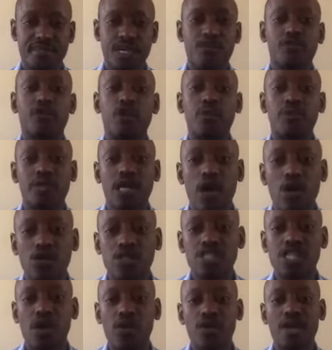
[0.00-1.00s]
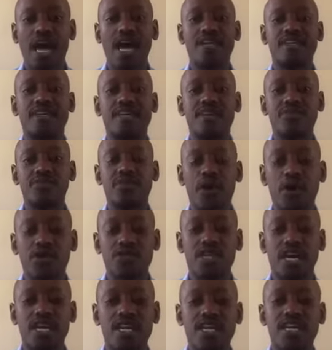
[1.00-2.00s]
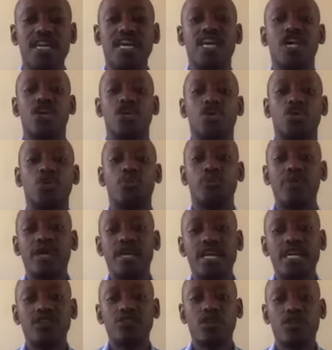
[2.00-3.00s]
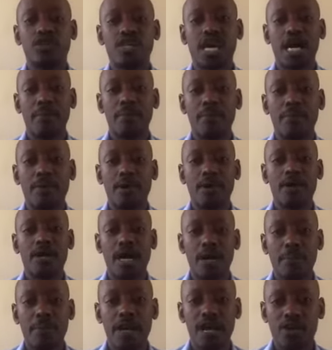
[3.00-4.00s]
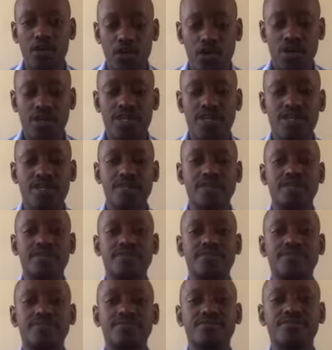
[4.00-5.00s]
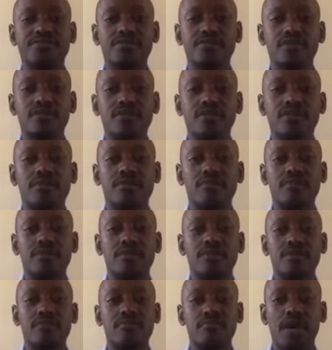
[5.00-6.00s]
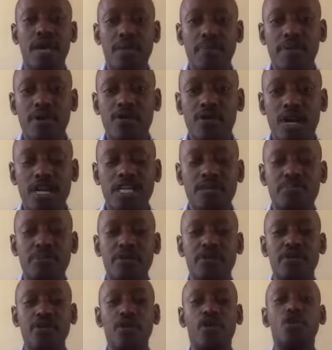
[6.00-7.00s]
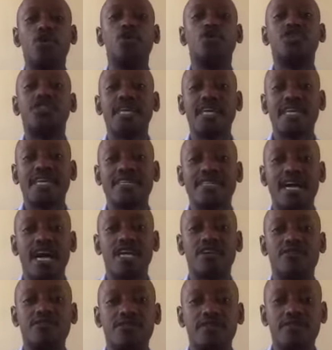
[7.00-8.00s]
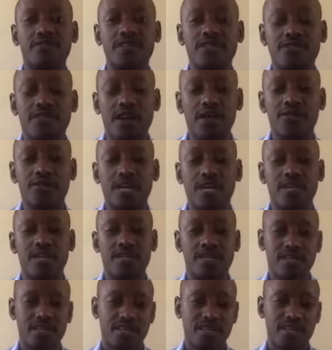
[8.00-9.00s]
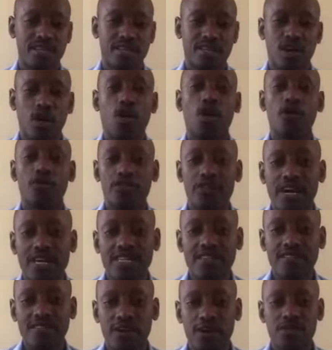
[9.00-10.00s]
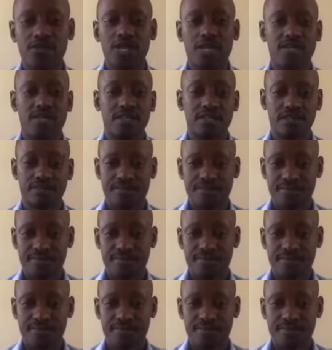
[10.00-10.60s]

from downtown at 10,000, you bring it on Kampala Road, maybe Grand Imperial, you sell it at 50,000 or 30,000.